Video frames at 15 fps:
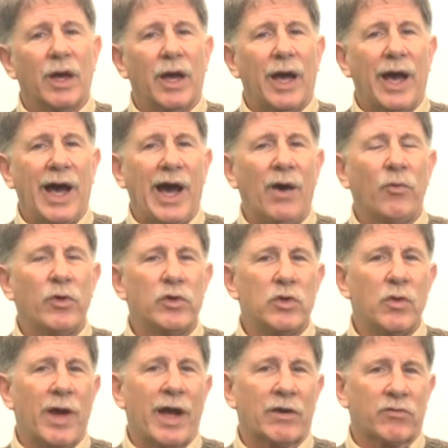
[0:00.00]
how will
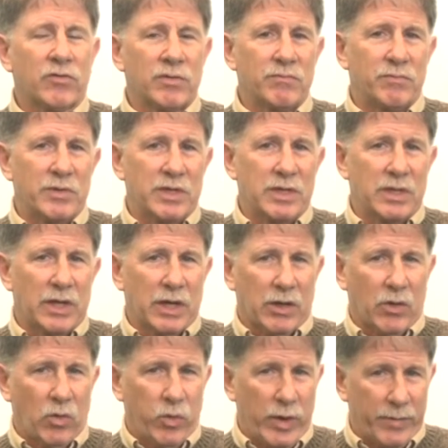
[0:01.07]
you actually be
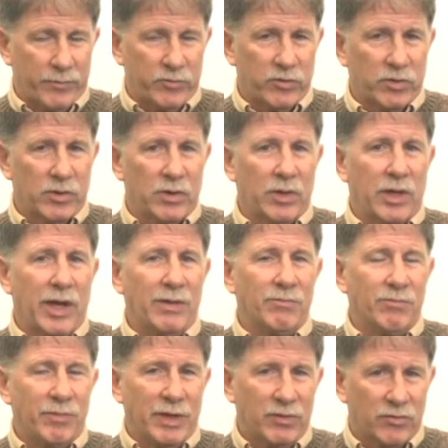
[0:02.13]
equipped
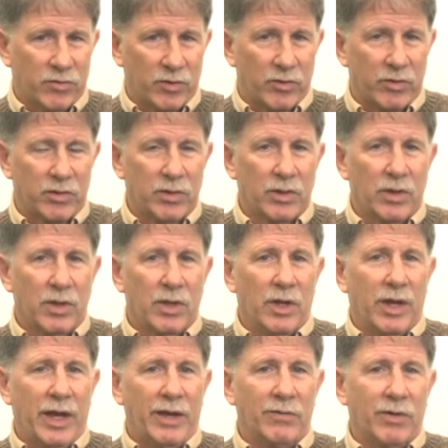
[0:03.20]
and mentored
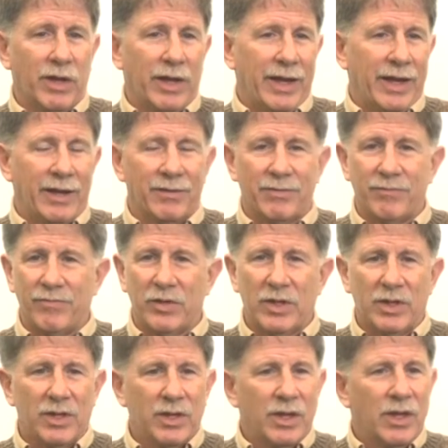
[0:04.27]
and
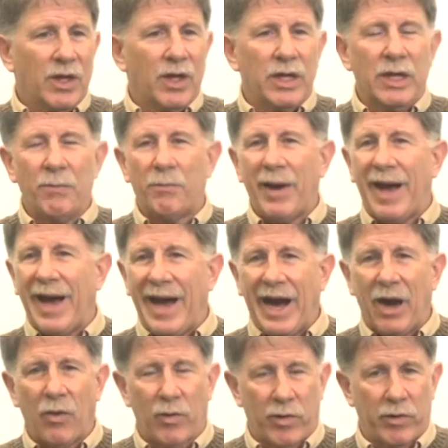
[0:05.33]

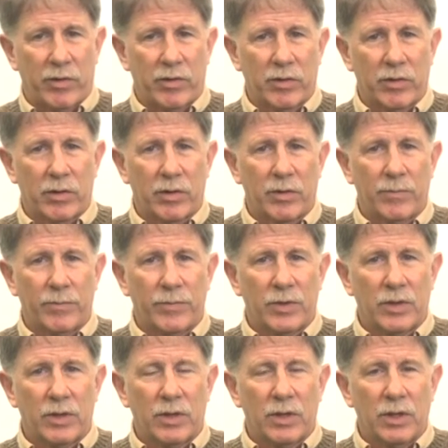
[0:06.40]
empowered?
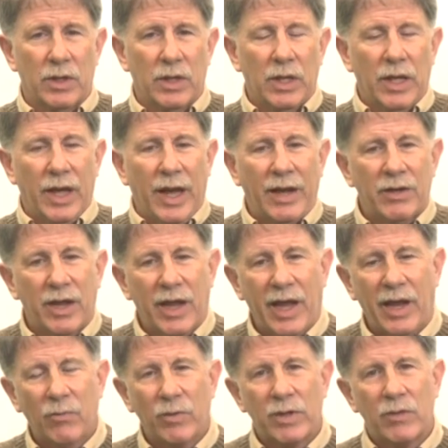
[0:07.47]

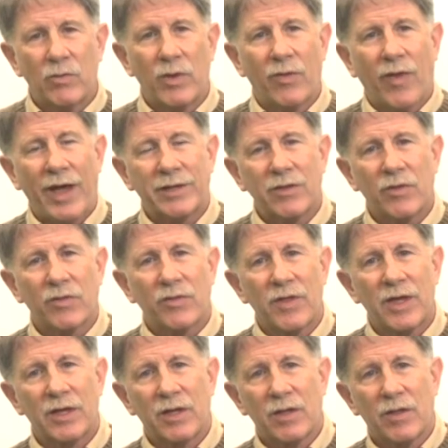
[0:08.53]
And we like to
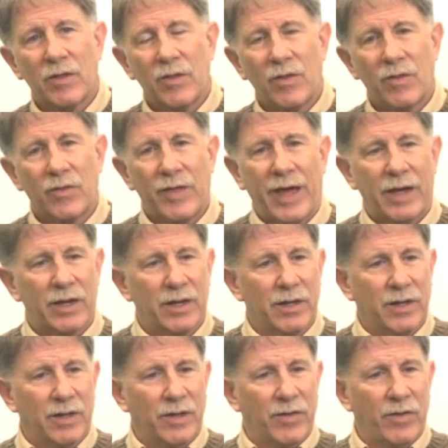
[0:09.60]
think that
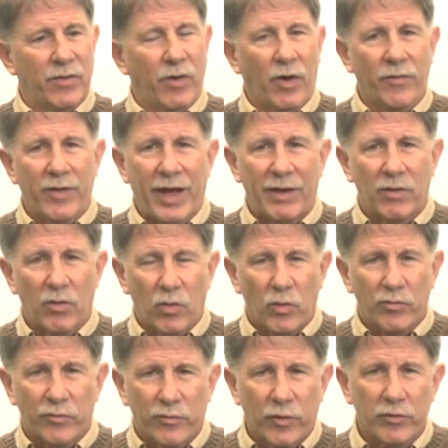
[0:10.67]
on that
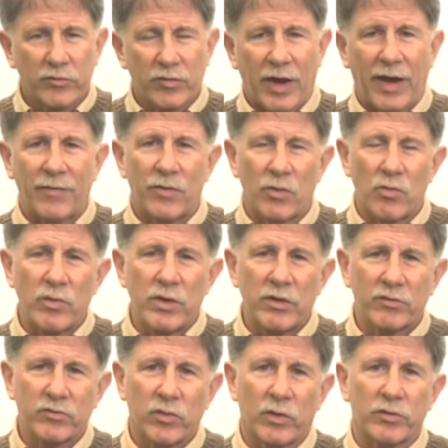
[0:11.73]
first side, the
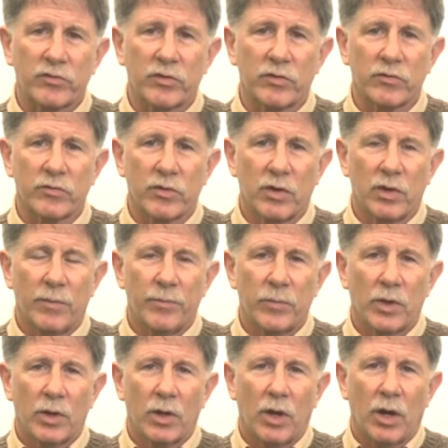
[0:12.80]
resources,
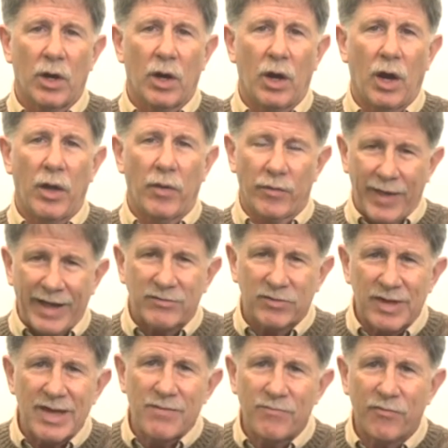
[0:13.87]
that's
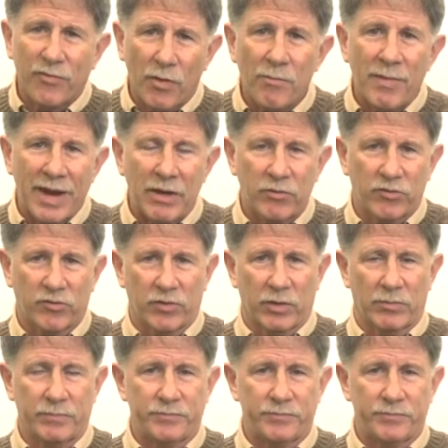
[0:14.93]
information.